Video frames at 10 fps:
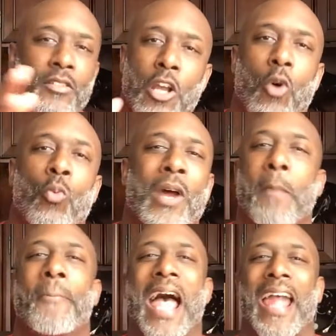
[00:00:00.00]
with a
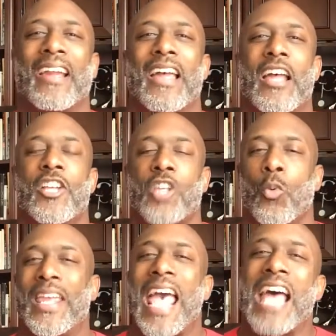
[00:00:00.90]
bang. So
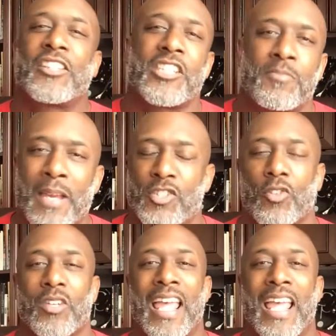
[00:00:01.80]
we had dismissal.